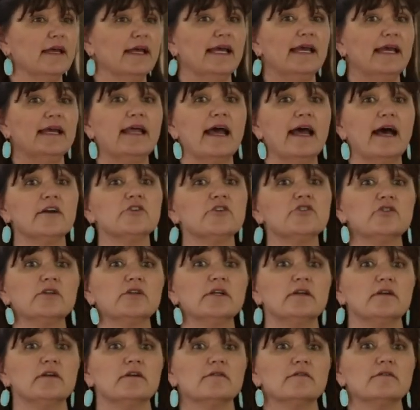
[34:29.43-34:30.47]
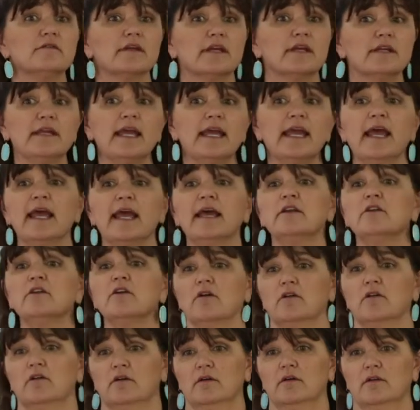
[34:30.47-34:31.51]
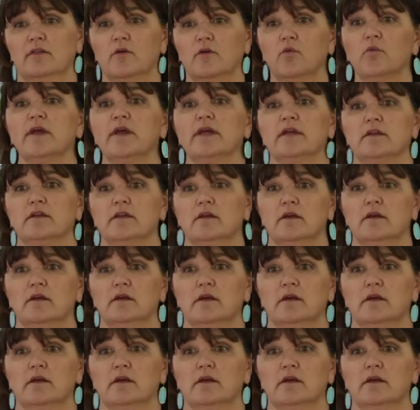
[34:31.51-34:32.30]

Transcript: it actually can handle the wind.